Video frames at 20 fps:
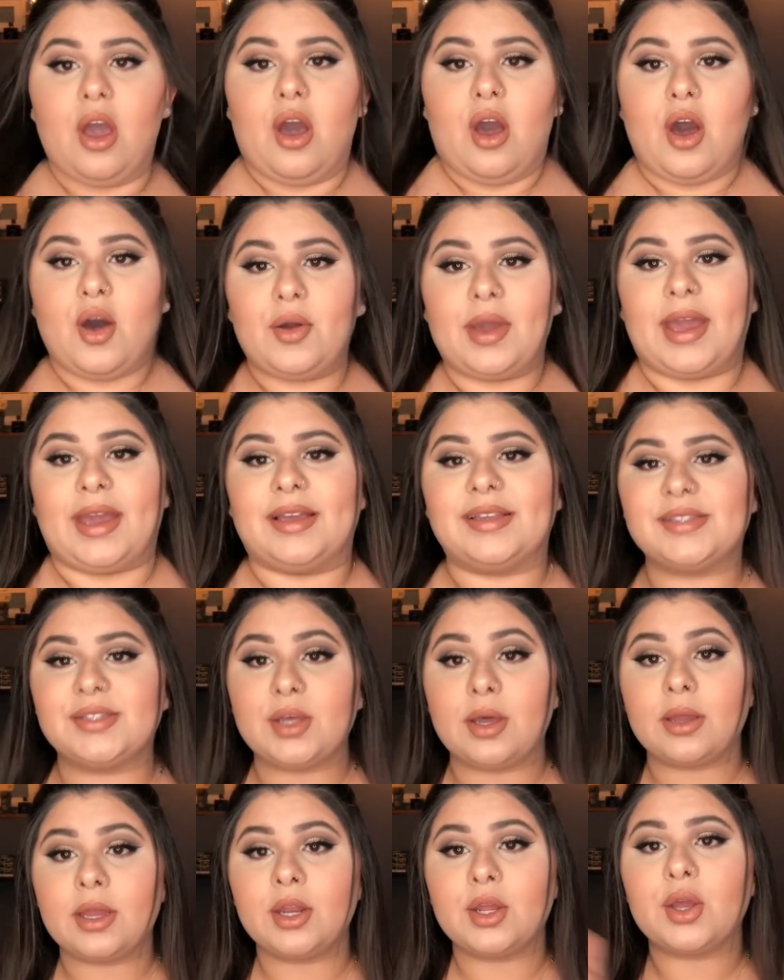Okay, so
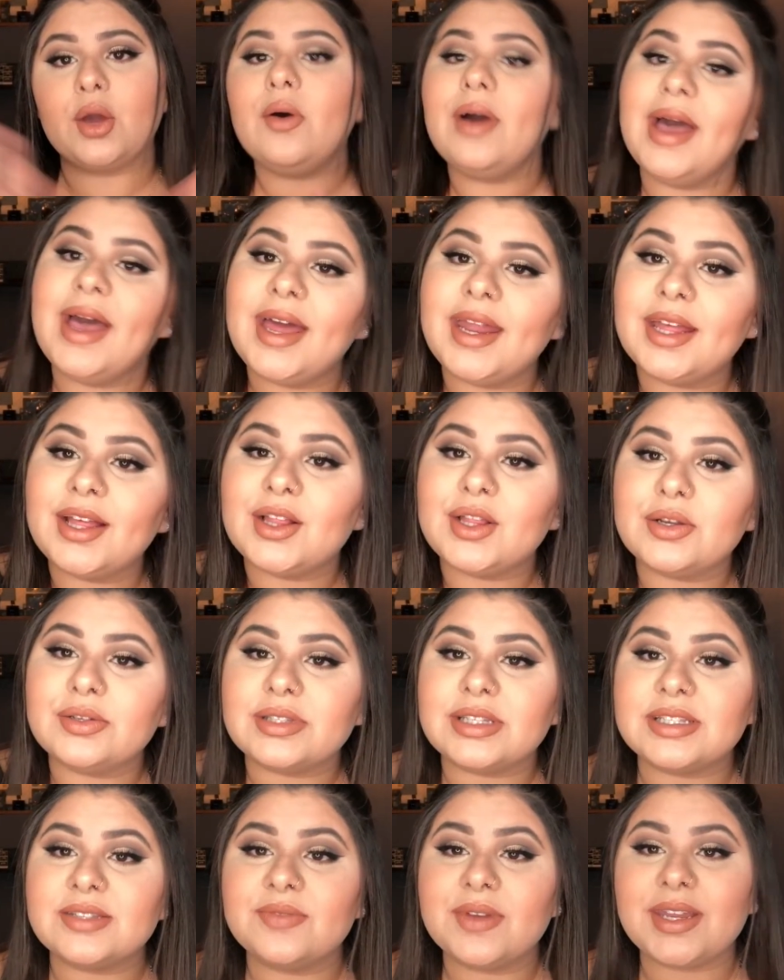I'm going to go ahead and close
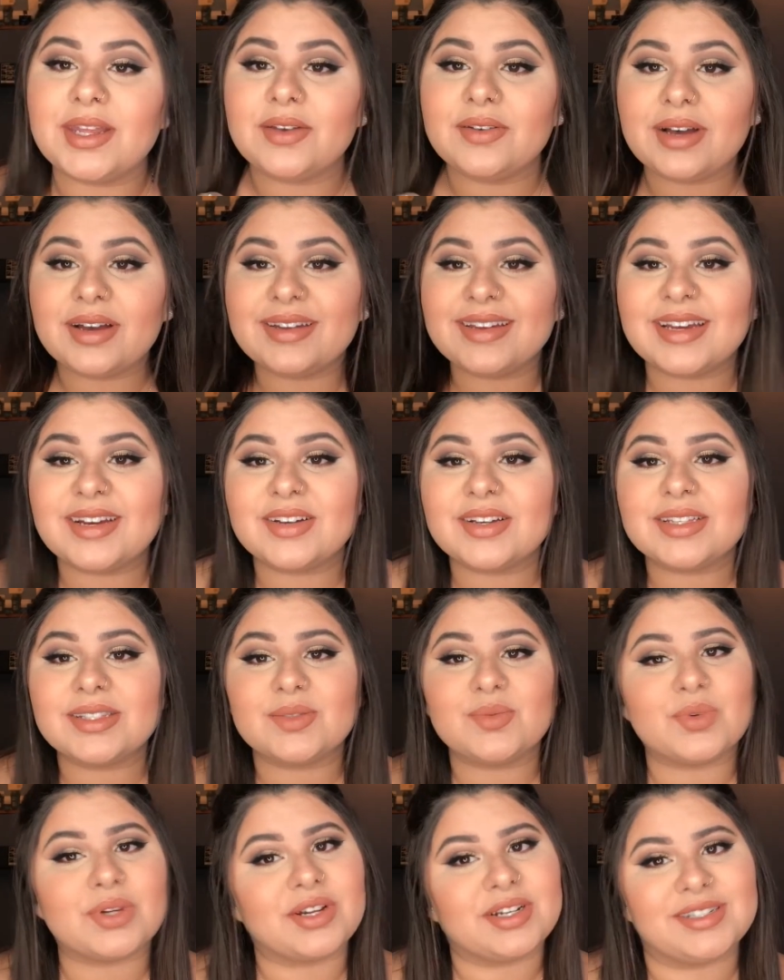this video out now because
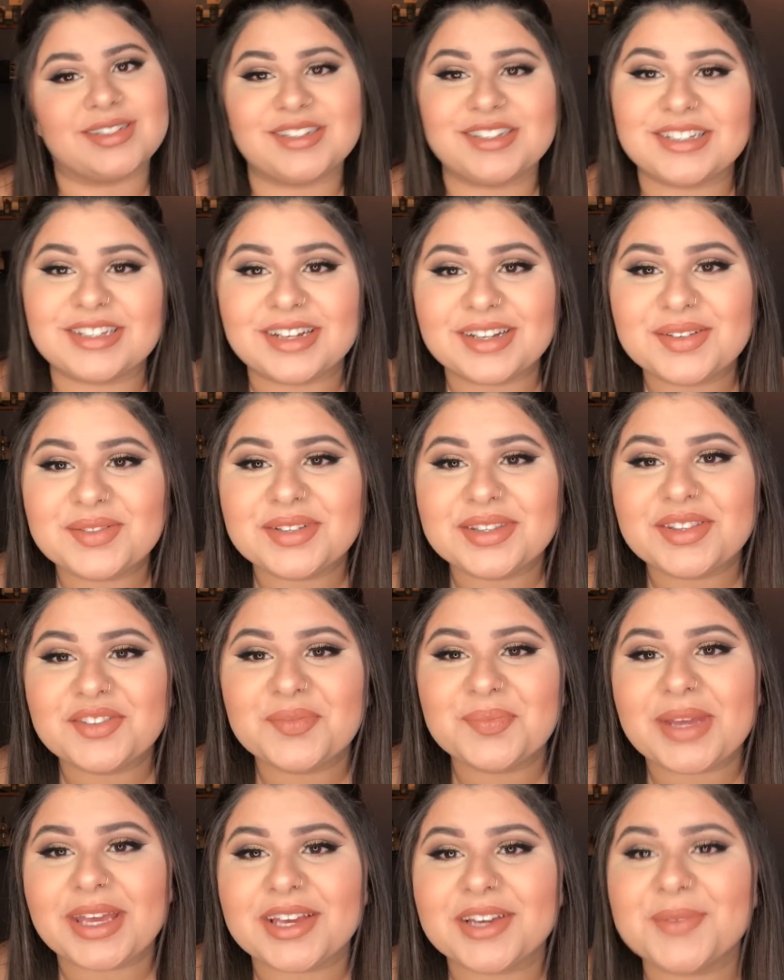we're done with the
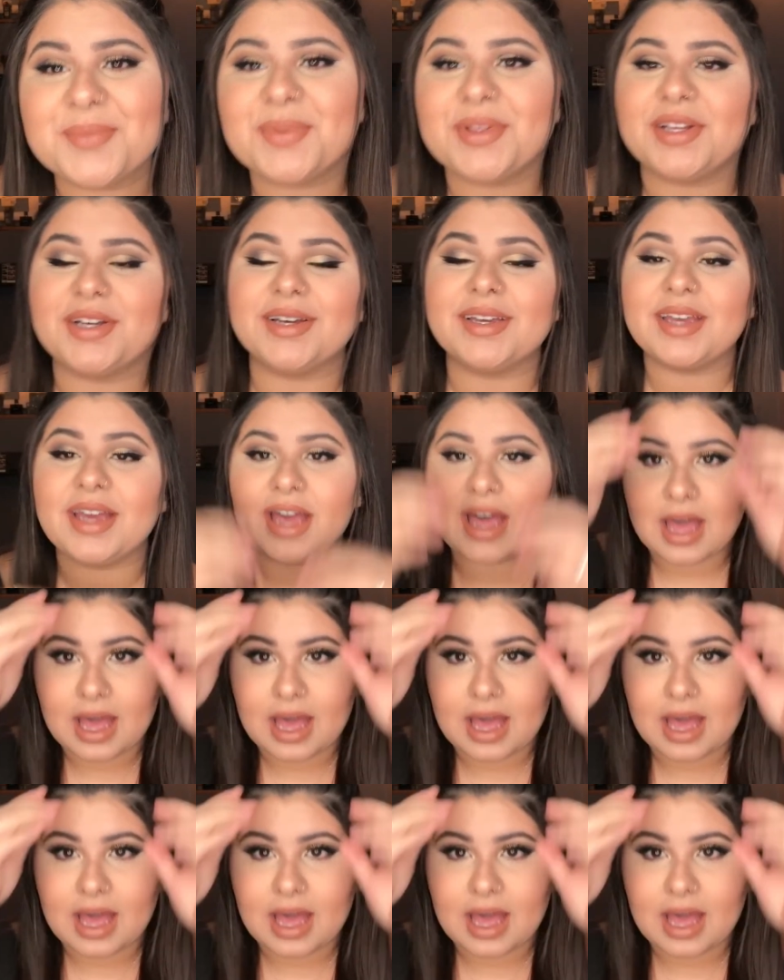makeup look.